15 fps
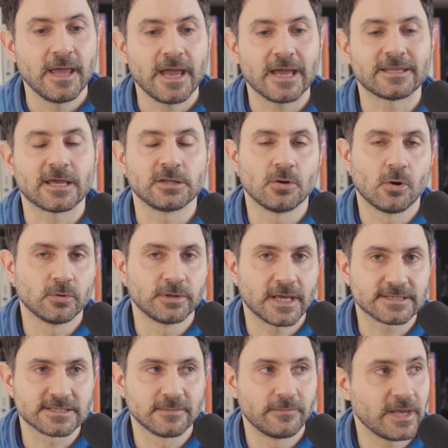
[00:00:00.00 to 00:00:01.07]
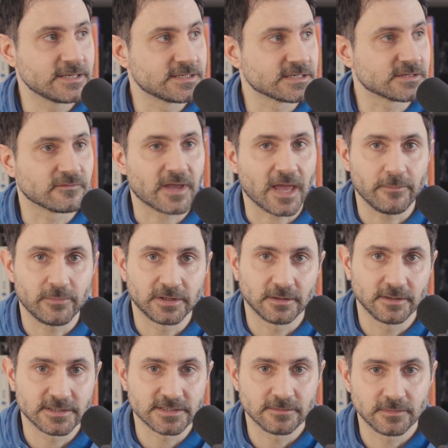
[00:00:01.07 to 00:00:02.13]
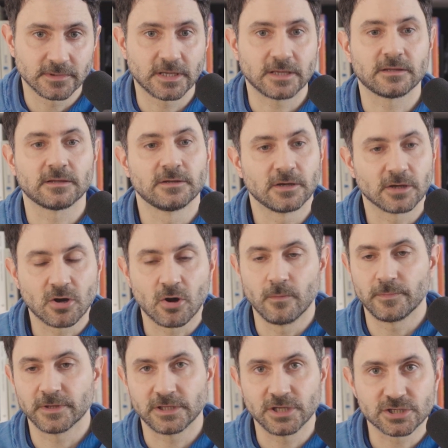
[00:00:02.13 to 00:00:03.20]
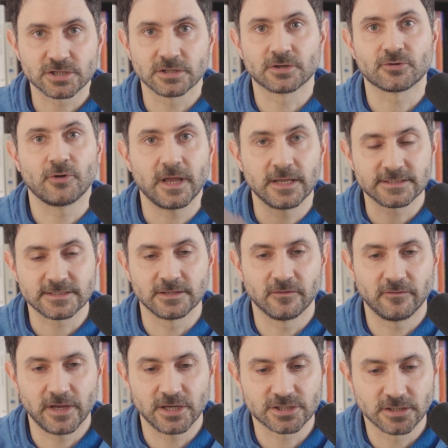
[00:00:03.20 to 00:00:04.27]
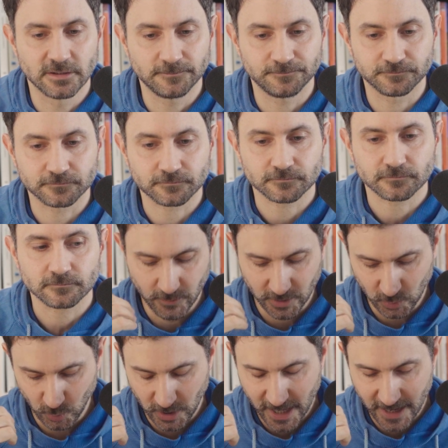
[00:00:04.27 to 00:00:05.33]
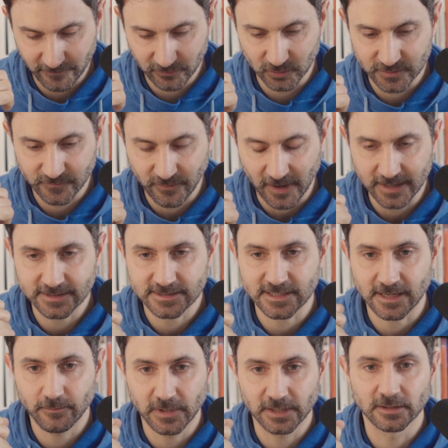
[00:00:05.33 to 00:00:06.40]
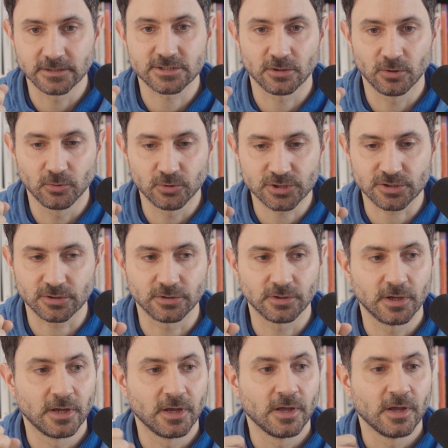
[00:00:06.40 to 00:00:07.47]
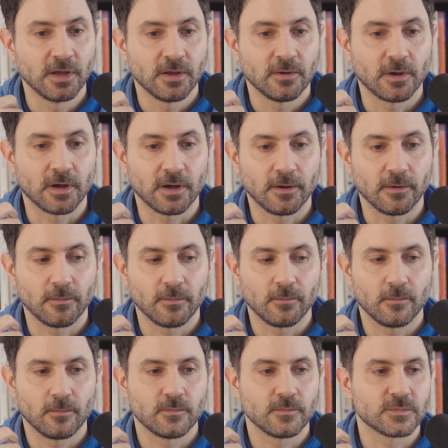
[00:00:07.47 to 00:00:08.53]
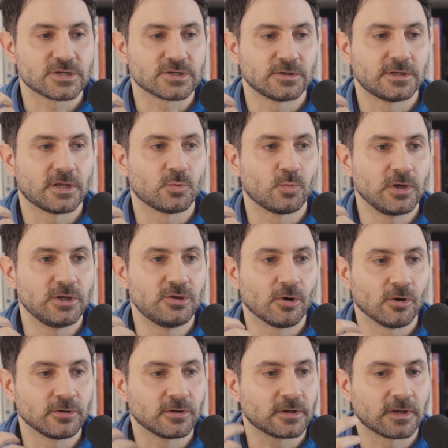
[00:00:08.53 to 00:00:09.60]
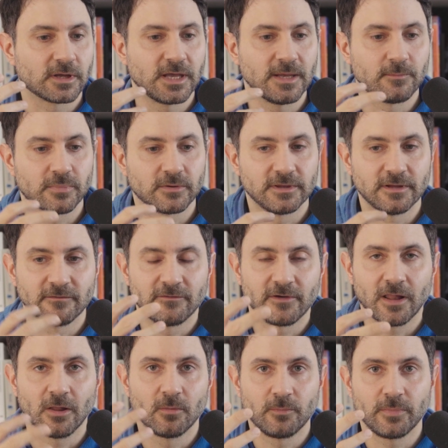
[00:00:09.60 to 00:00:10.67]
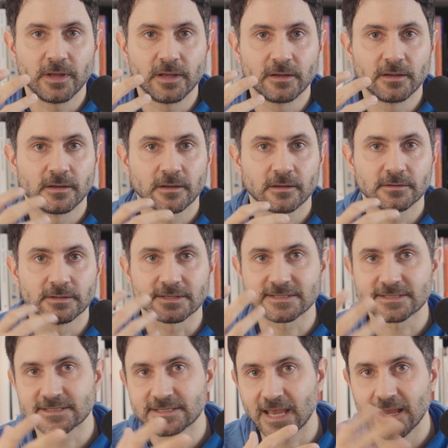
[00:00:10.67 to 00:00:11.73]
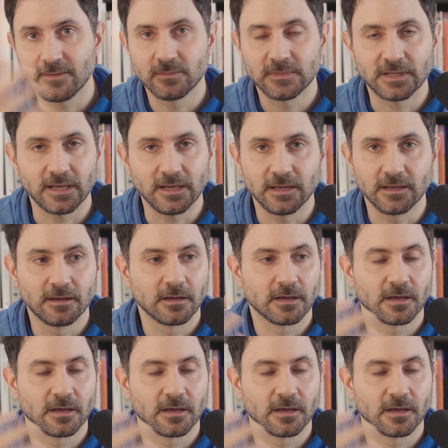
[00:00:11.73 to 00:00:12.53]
and I know that's the basis of capitalism that the competition creates innovation, but we have to find some middle solution. Uh, so that we don't keep developing the same thing